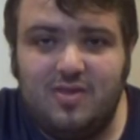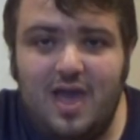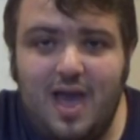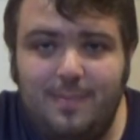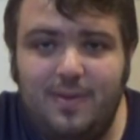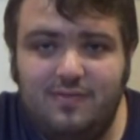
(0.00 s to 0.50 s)

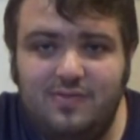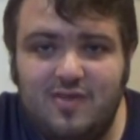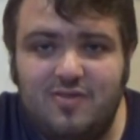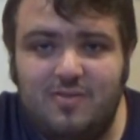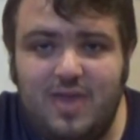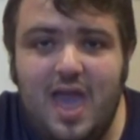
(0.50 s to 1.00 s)
copy of
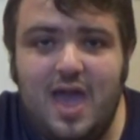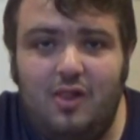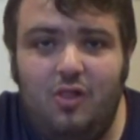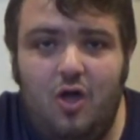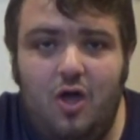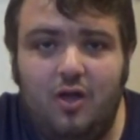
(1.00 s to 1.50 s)
this
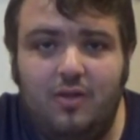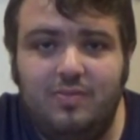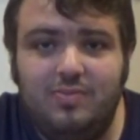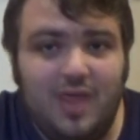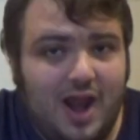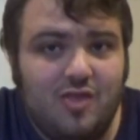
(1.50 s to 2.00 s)
catalog
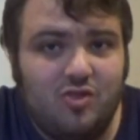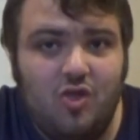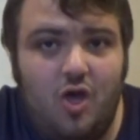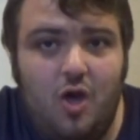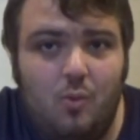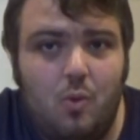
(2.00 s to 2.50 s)
that I
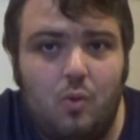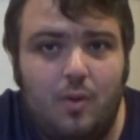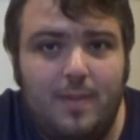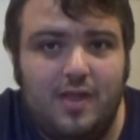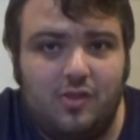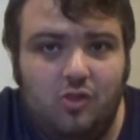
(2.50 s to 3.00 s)
saw what we're
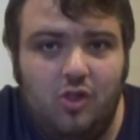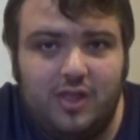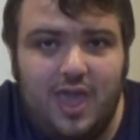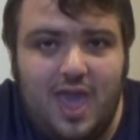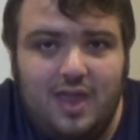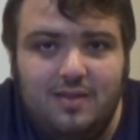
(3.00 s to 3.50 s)
about to
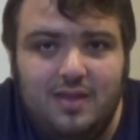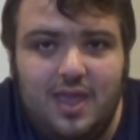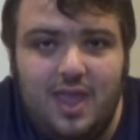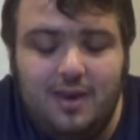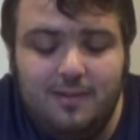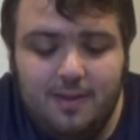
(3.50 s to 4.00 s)
look at
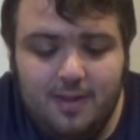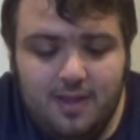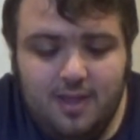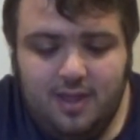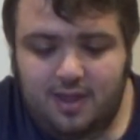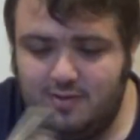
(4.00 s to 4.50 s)
in.
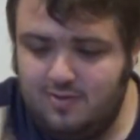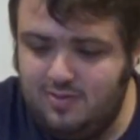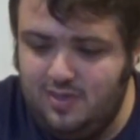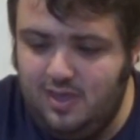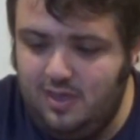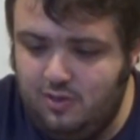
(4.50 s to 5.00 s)
It's
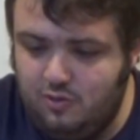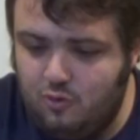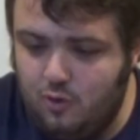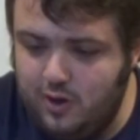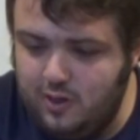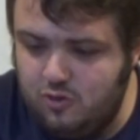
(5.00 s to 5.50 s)
the
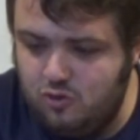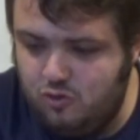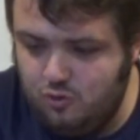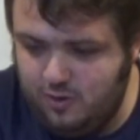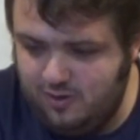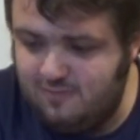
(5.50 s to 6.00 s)
Critics'
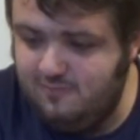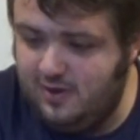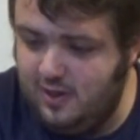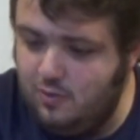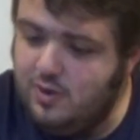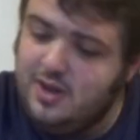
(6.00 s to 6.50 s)
Choice
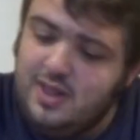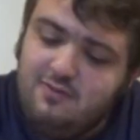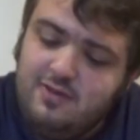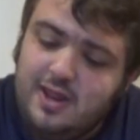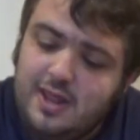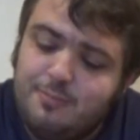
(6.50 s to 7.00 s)
Video and
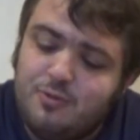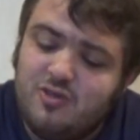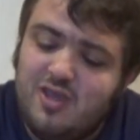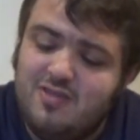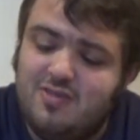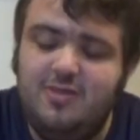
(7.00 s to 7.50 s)
DVD
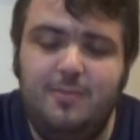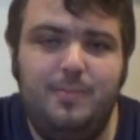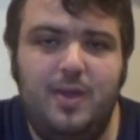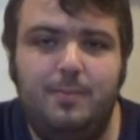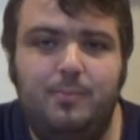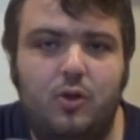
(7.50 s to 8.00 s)
presents The
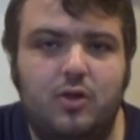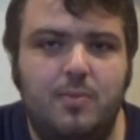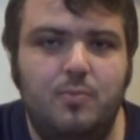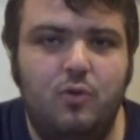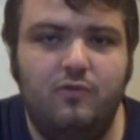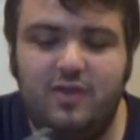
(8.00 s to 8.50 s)
Big Book
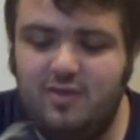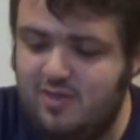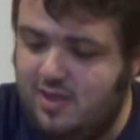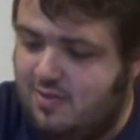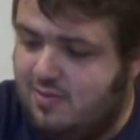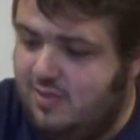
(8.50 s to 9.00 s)
of Movies.
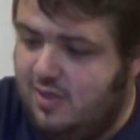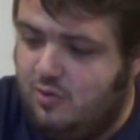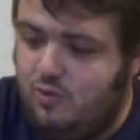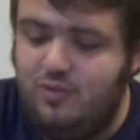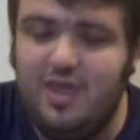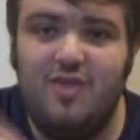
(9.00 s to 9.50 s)
It's the
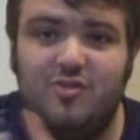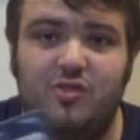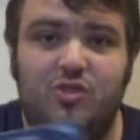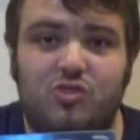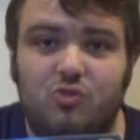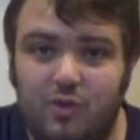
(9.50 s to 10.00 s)

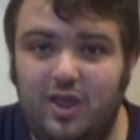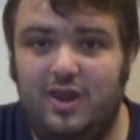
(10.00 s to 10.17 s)
2003